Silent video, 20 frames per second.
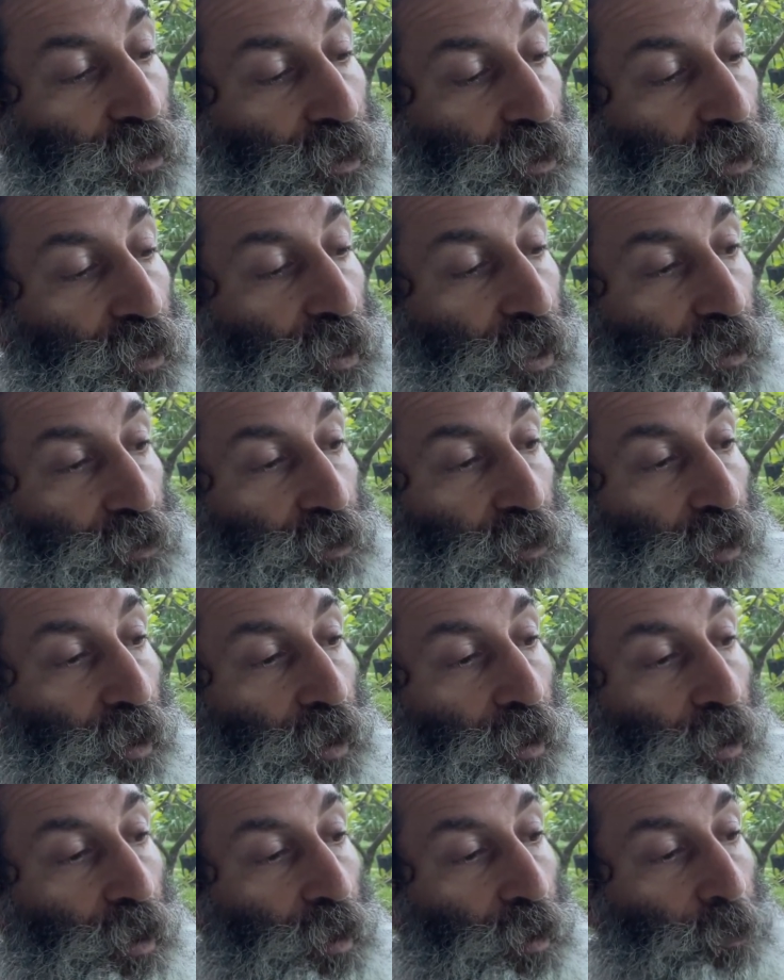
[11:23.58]
he has a,
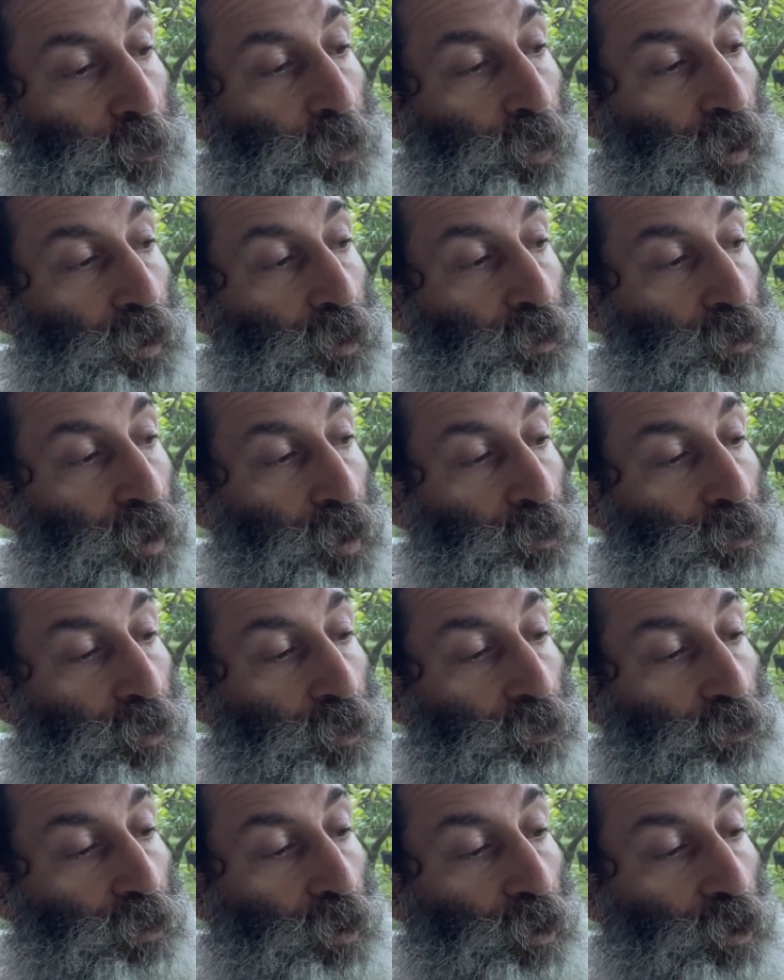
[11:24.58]
a, a an, and
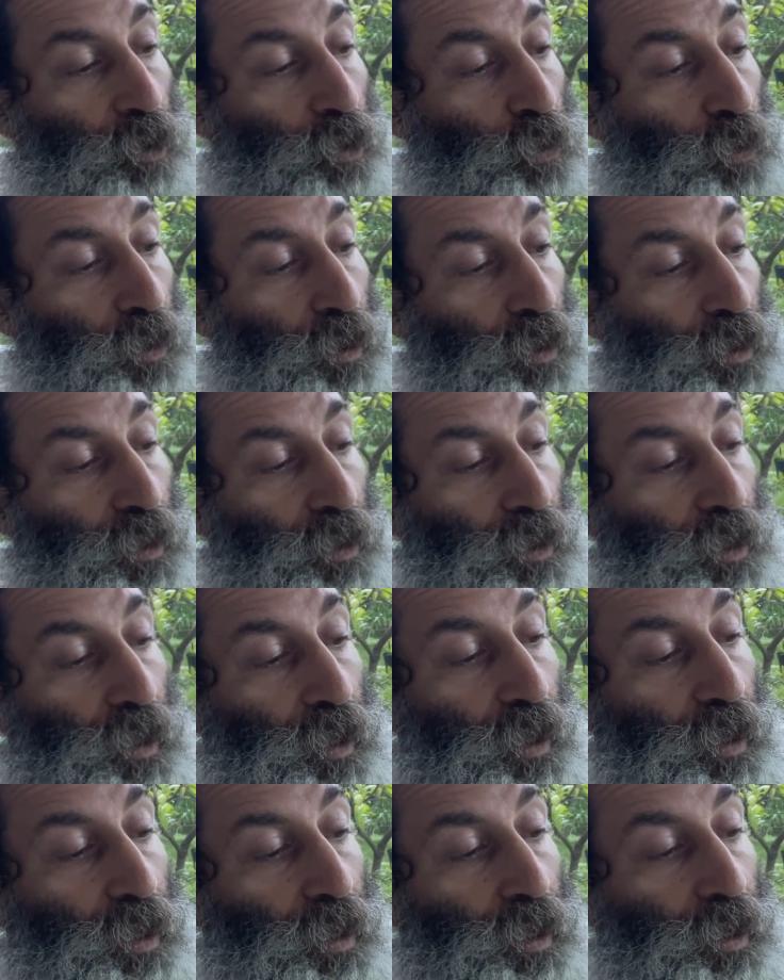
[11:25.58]
Monroe,
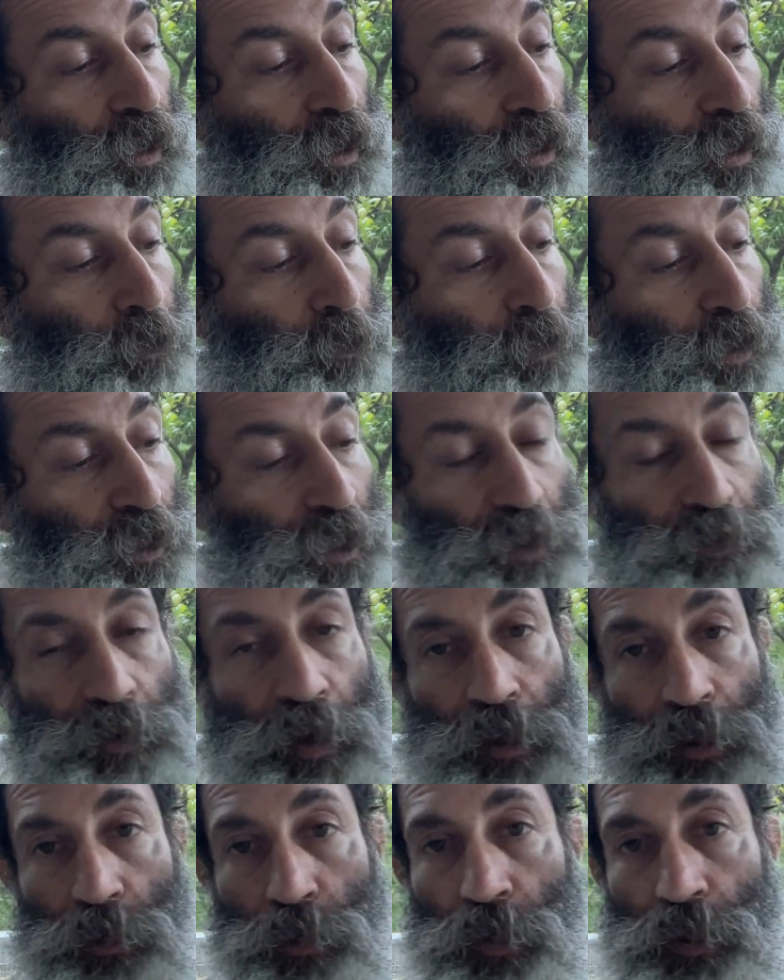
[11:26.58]
and a bunch of
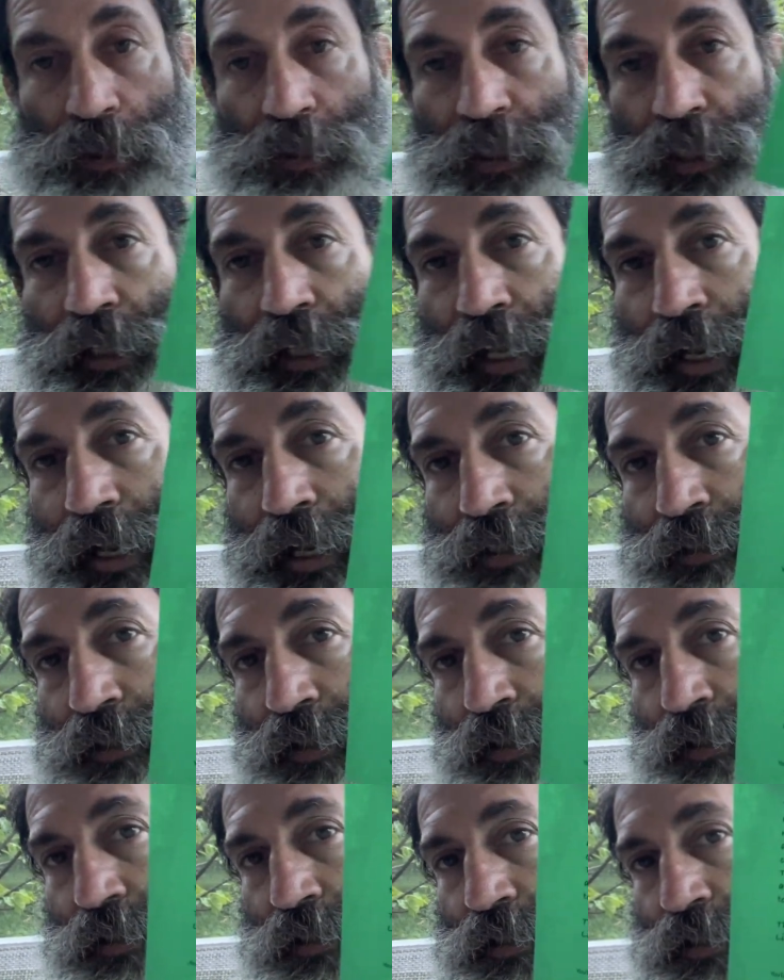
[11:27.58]
other ones that he has
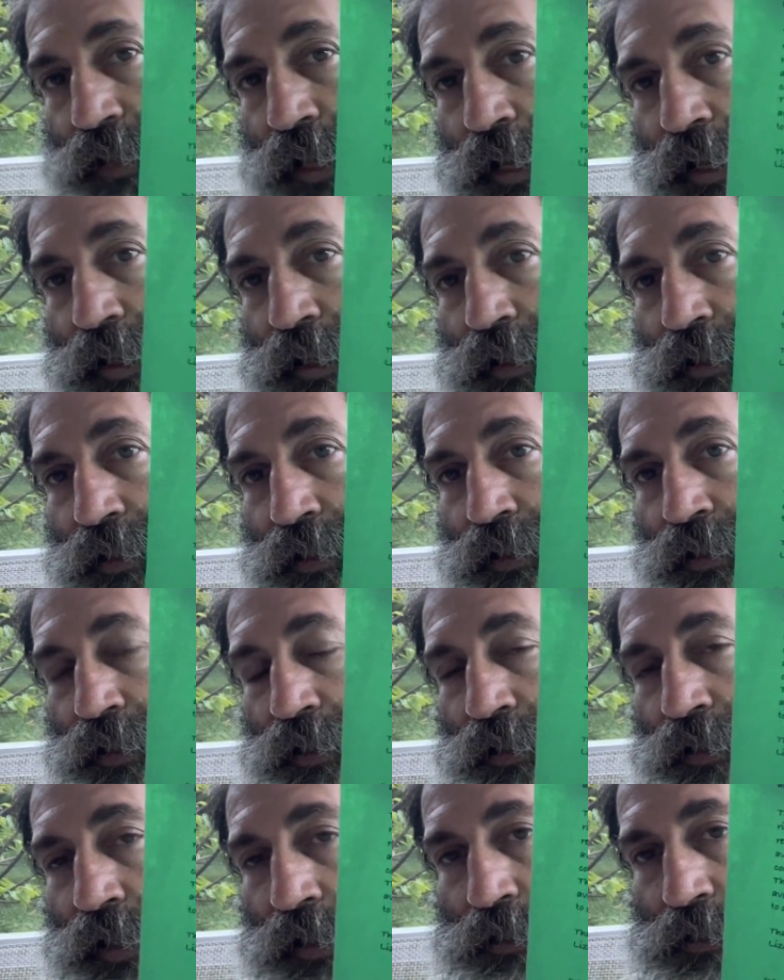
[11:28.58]
on his site.
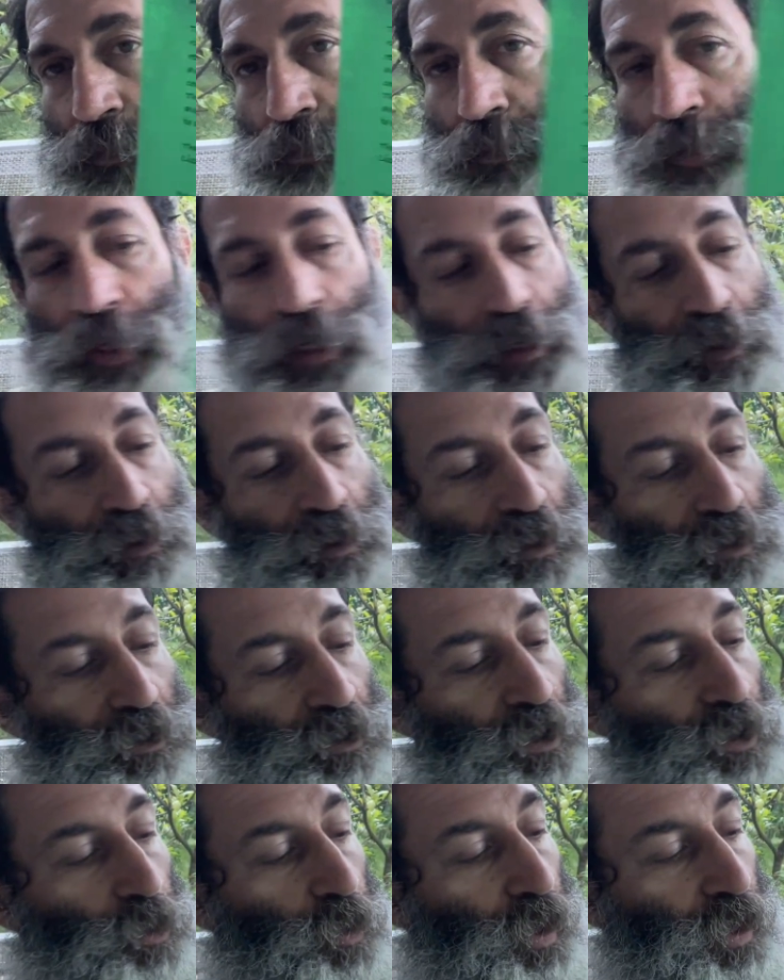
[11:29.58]
That's amazing. So
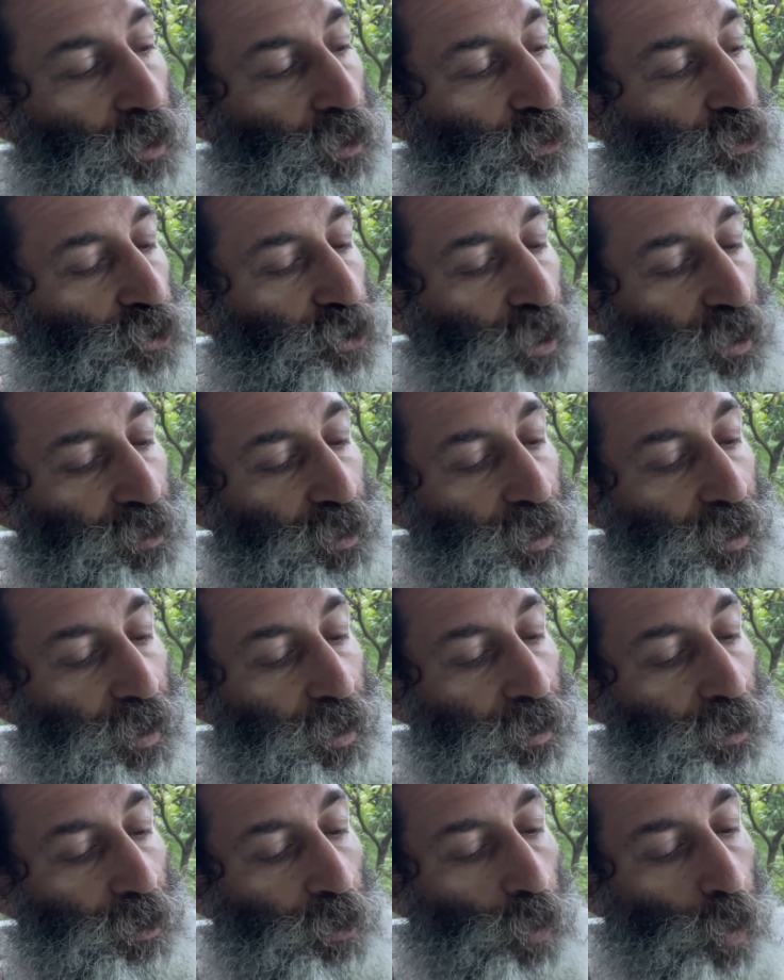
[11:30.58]
you want to go check that out
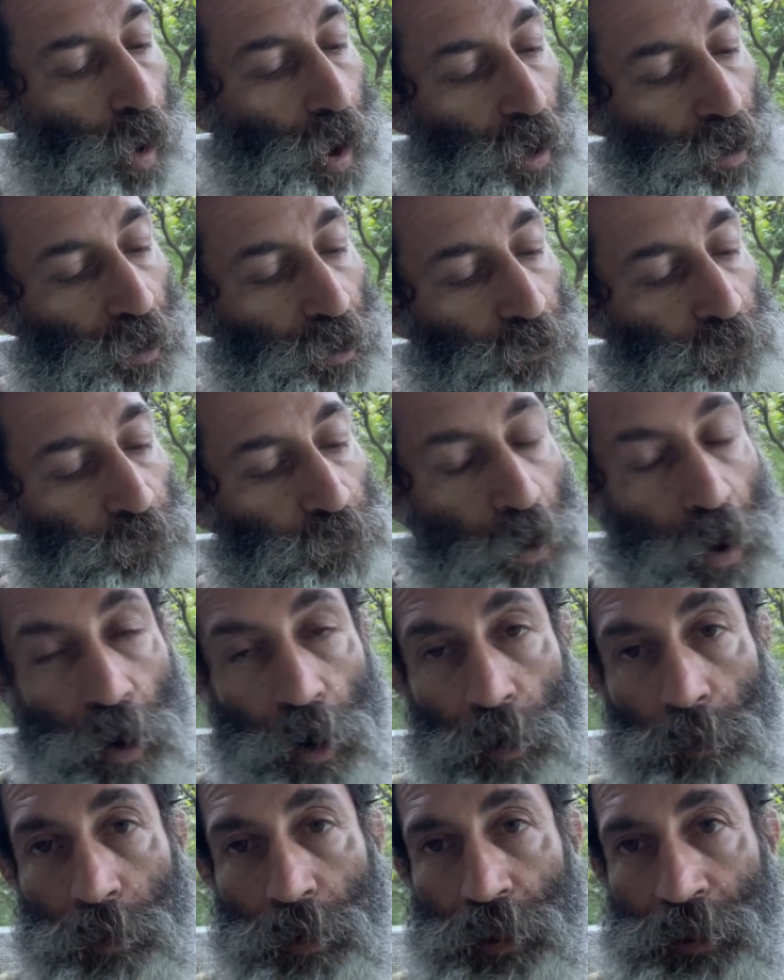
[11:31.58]
at
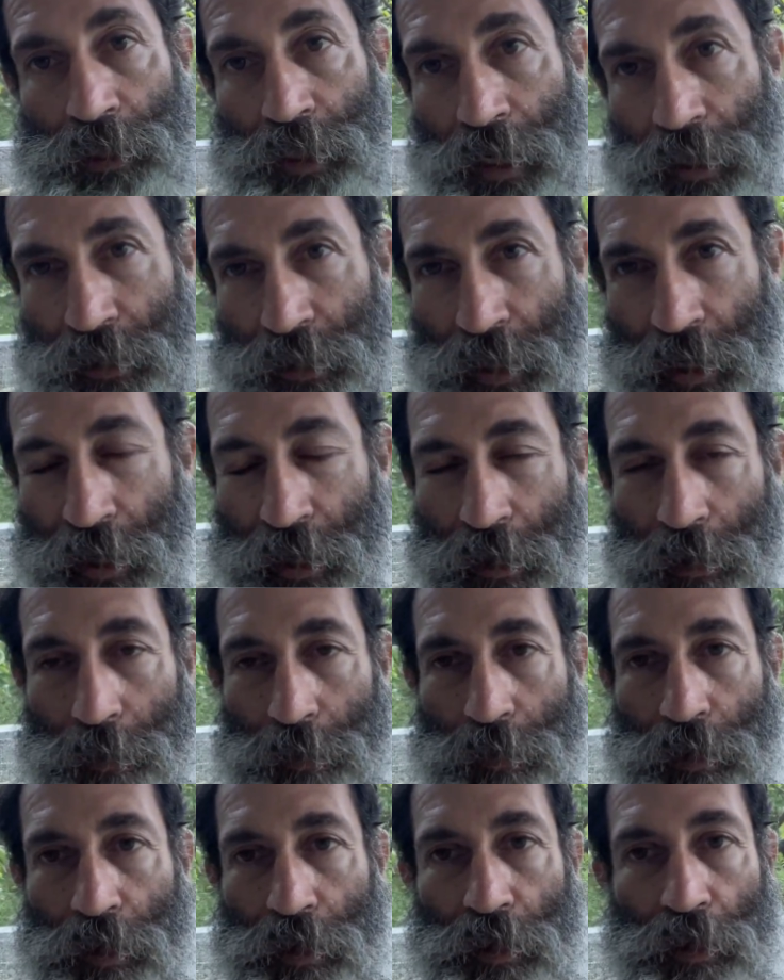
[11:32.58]
guacfarm.com.